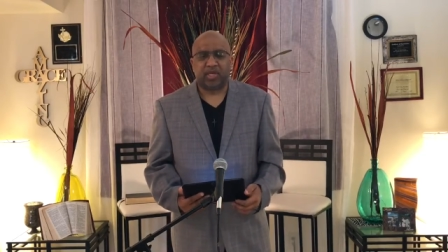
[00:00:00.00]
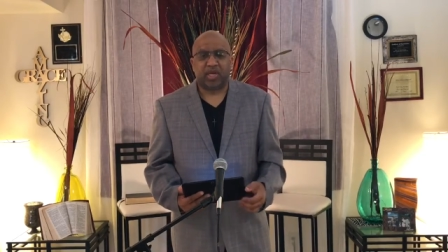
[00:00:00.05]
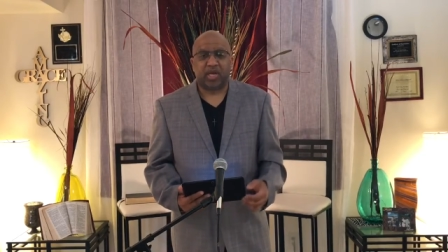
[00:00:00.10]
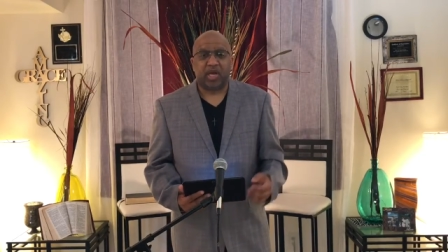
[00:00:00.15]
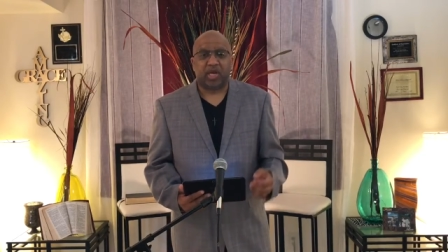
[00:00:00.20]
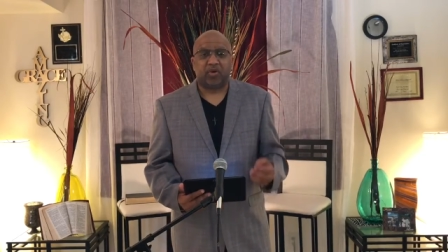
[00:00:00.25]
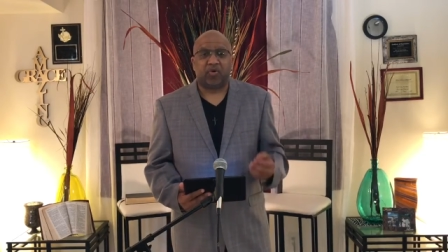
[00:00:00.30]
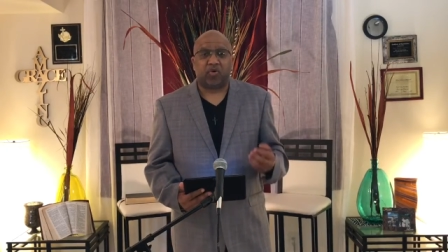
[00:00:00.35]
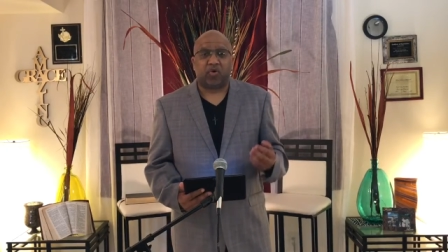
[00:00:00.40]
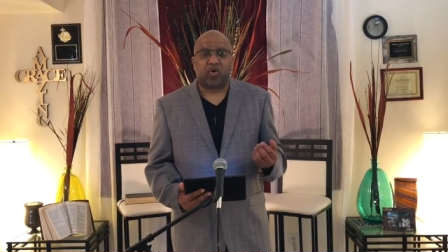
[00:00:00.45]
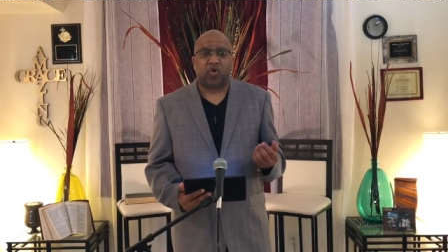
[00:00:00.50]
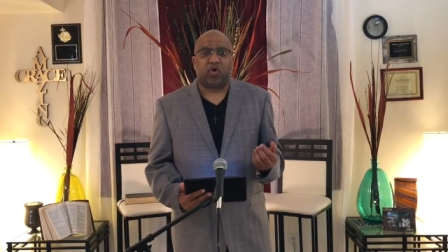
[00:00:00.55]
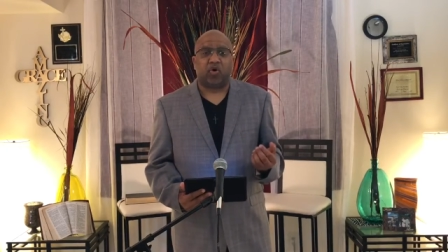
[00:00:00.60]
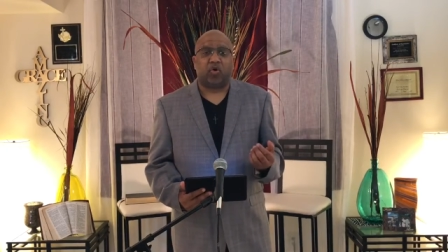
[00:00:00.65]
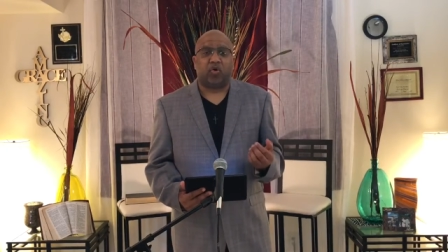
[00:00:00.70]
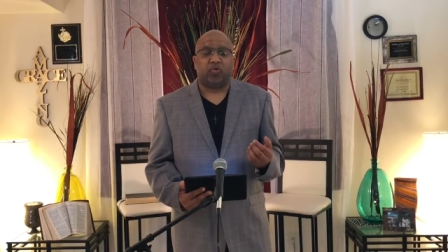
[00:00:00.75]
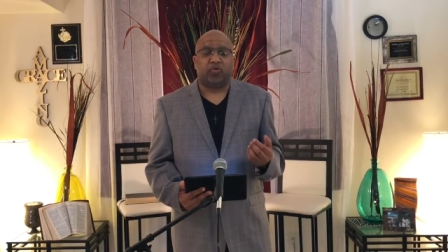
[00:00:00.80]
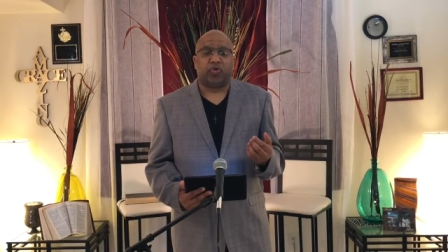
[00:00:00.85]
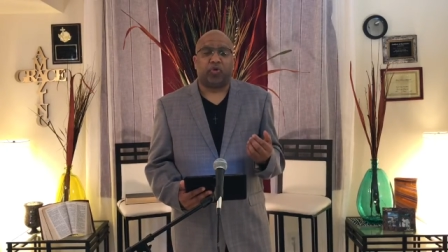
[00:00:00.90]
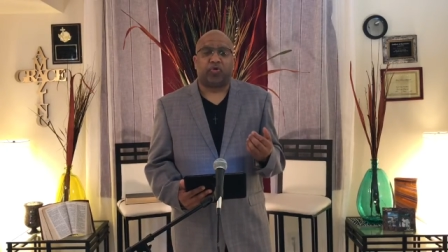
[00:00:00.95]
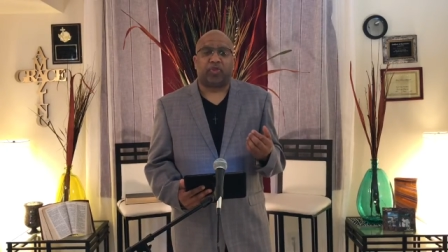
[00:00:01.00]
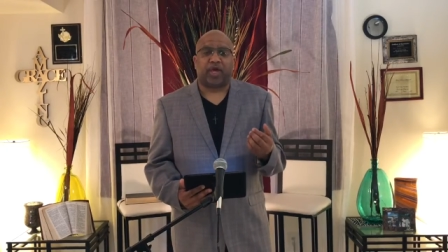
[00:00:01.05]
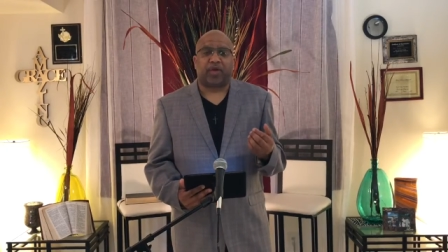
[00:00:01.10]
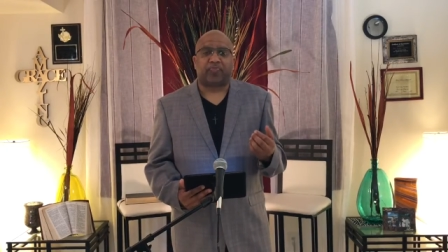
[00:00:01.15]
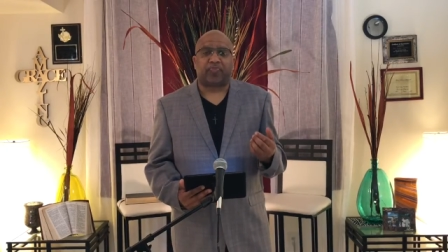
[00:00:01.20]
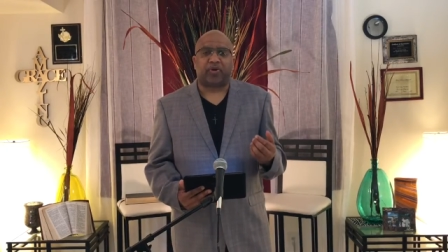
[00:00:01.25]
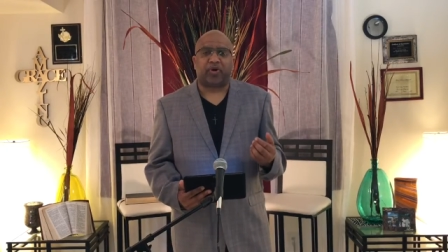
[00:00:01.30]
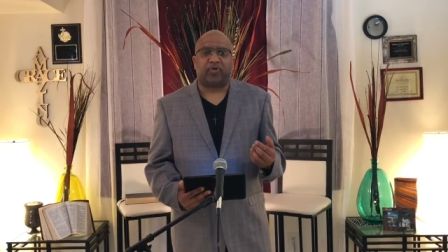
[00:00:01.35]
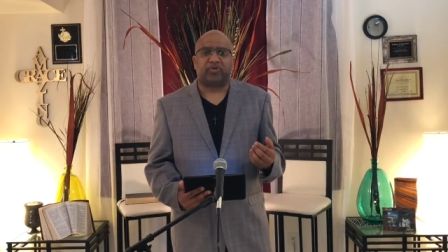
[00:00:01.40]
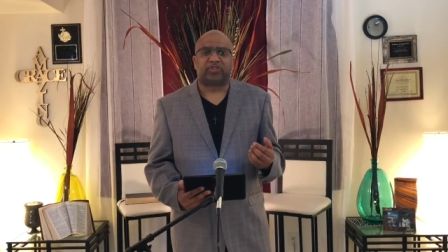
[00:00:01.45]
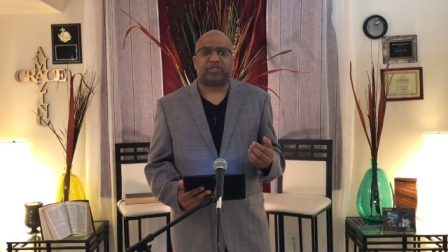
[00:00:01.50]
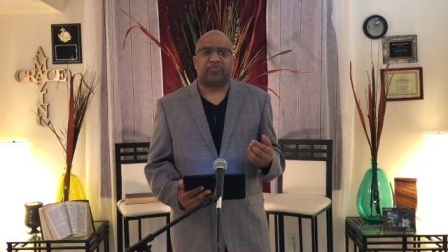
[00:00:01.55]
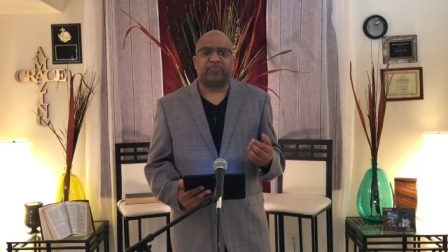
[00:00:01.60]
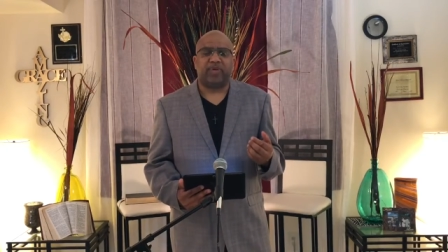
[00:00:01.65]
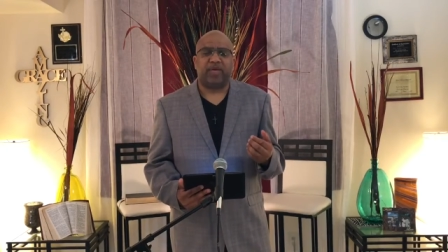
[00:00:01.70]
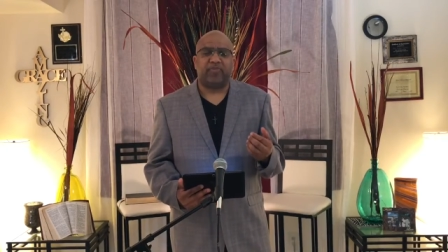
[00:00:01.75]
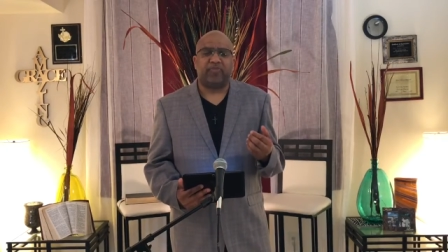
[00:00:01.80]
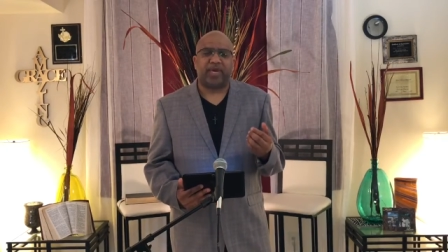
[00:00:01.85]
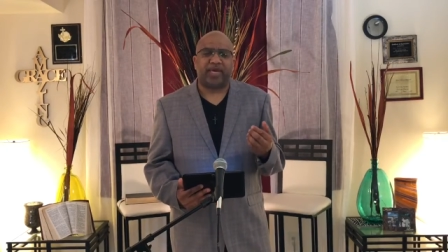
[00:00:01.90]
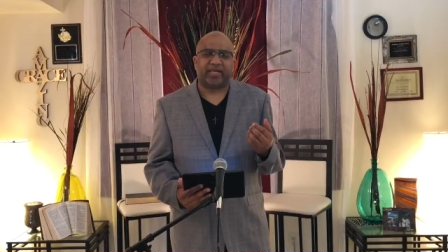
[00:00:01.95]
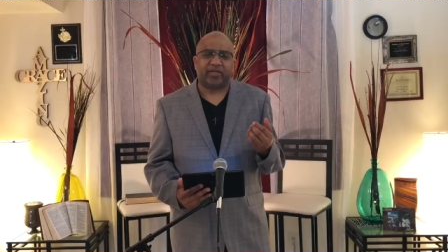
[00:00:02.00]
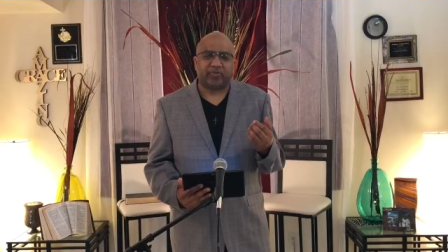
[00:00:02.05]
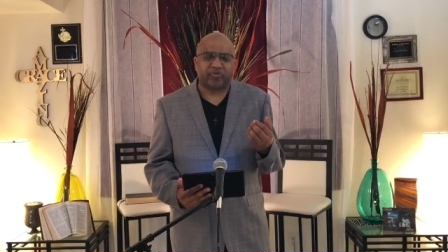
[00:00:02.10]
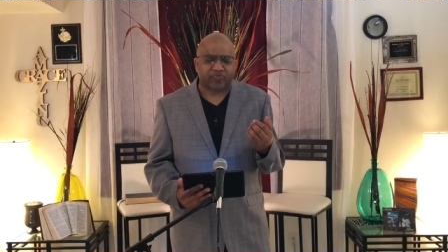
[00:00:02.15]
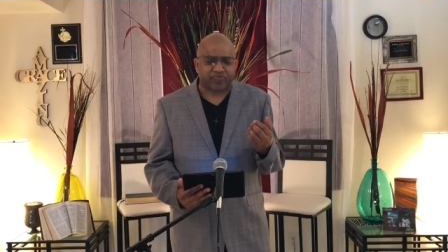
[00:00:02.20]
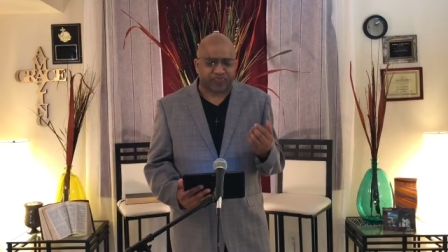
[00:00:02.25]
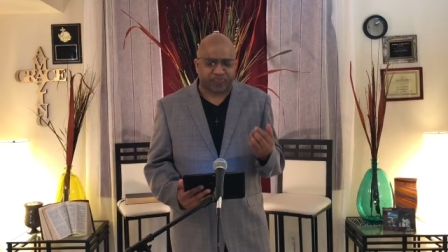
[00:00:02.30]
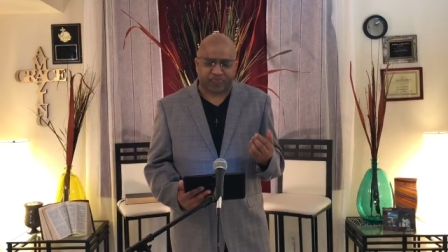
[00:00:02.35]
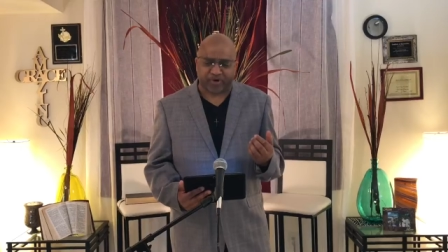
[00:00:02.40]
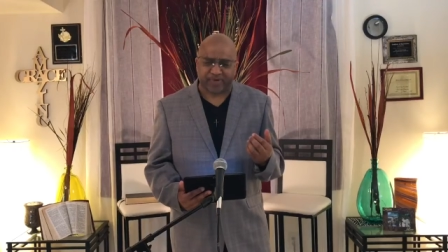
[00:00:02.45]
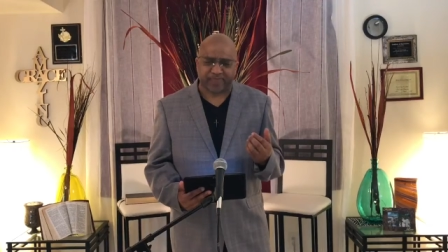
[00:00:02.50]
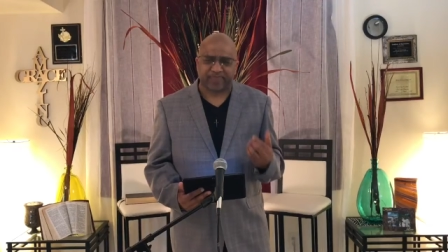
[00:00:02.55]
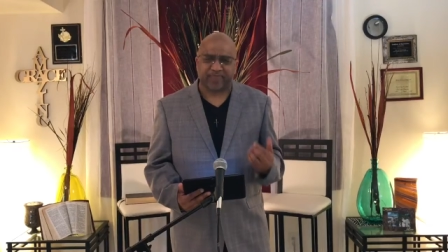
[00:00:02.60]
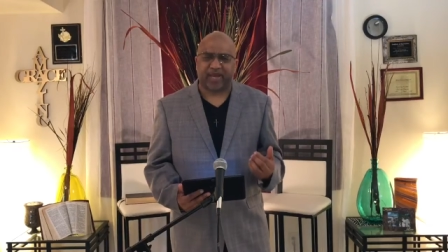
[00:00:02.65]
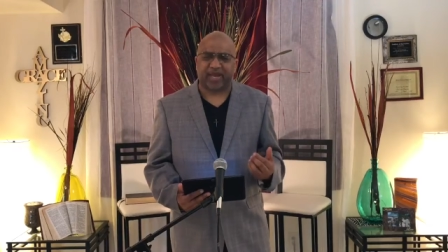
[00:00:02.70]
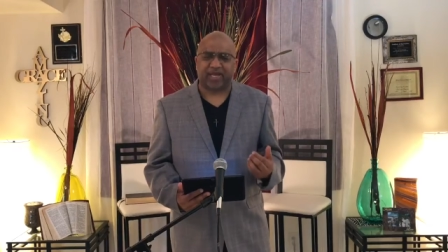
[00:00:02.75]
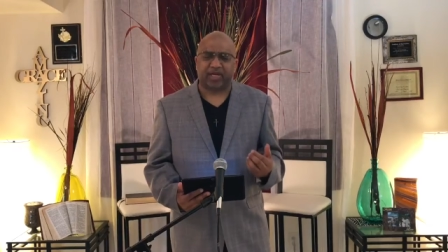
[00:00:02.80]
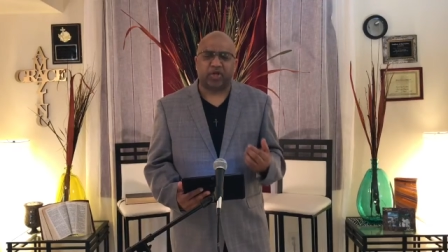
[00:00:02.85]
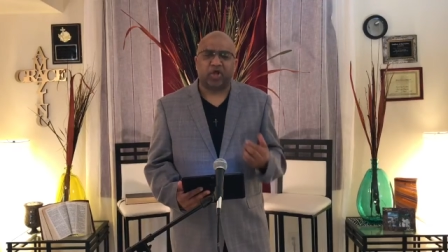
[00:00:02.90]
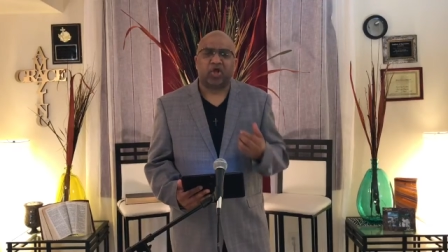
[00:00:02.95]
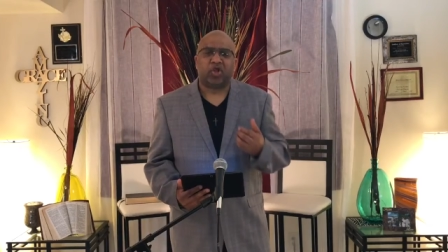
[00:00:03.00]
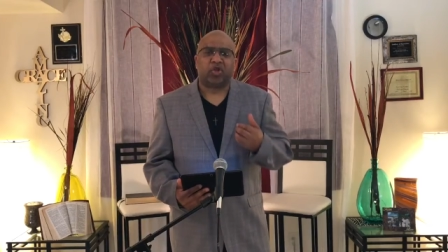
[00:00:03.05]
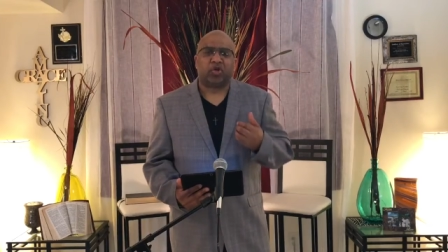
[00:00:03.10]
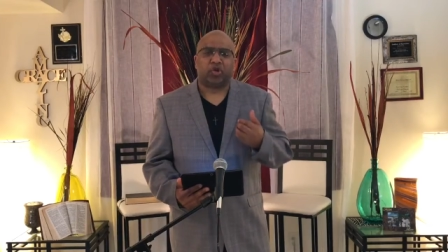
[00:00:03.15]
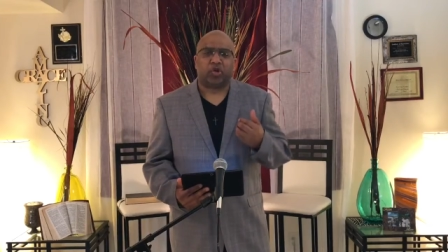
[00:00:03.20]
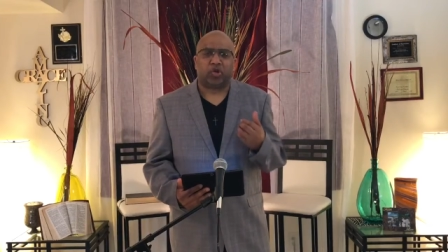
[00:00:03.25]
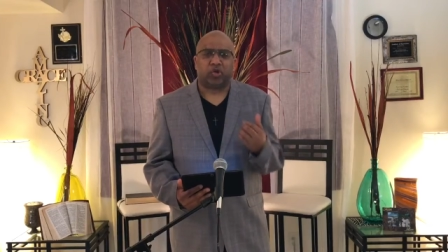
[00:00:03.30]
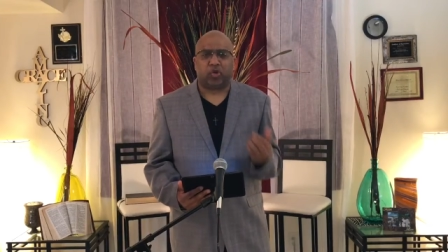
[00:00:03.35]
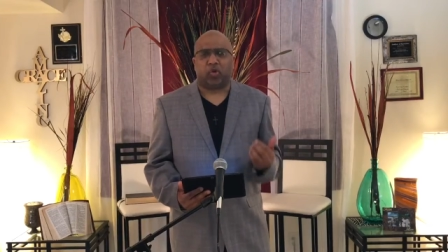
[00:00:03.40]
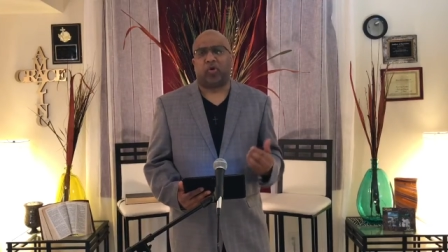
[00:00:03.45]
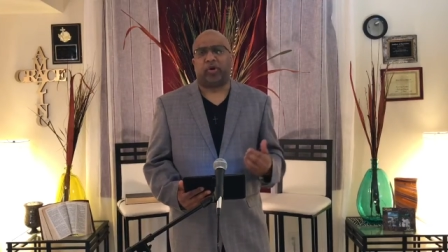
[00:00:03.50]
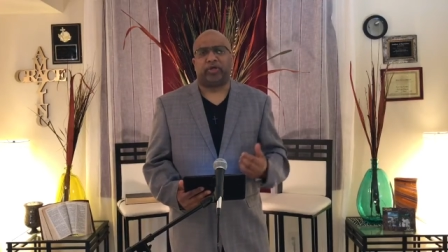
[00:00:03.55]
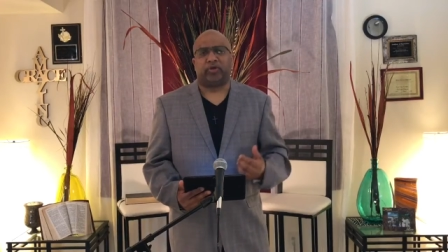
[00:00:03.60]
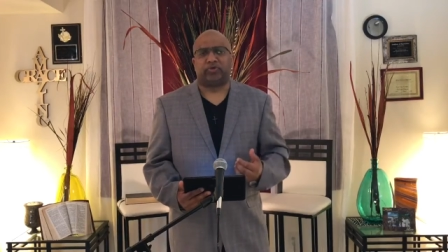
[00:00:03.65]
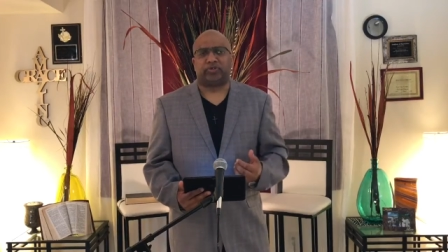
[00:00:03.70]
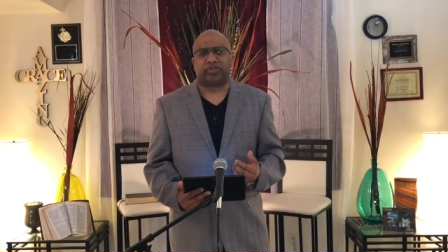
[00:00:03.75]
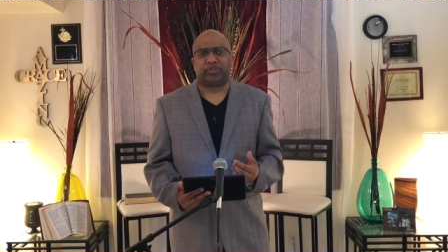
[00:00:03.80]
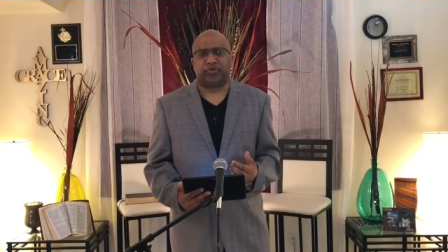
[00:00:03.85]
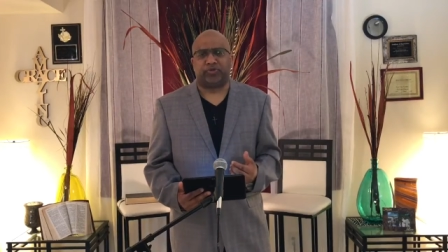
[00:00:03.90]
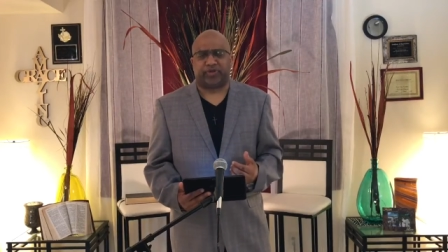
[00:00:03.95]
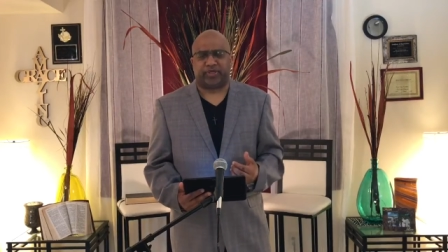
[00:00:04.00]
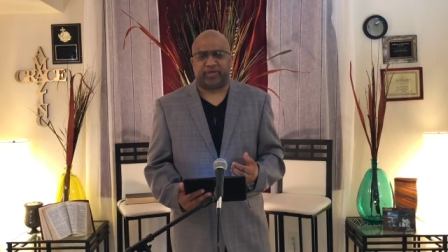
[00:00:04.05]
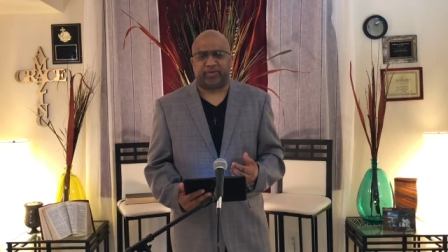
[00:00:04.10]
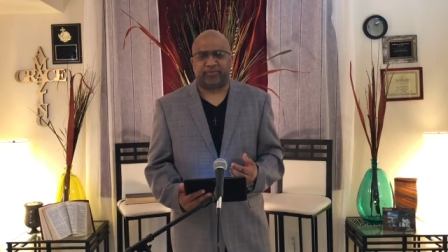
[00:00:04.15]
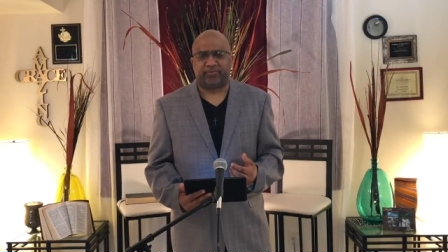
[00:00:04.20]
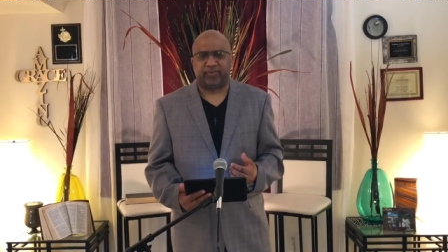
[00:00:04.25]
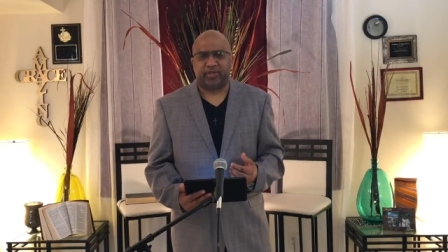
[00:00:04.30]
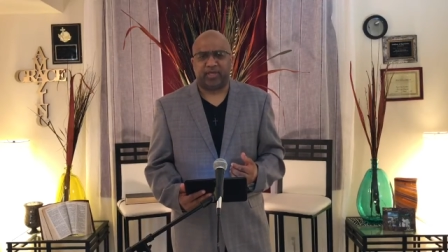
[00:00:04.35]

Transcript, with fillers: And although that person may may remain loyal to them,